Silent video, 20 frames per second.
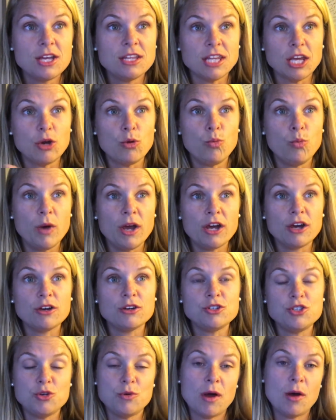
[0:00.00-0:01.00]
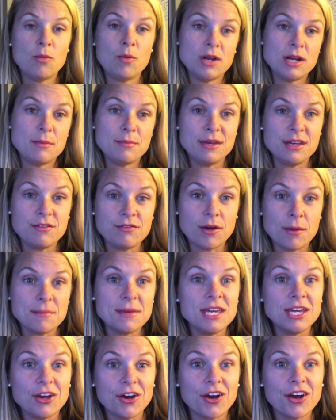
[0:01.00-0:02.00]
like where do i want to be from
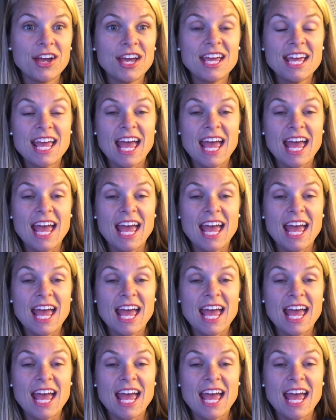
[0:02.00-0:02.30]
here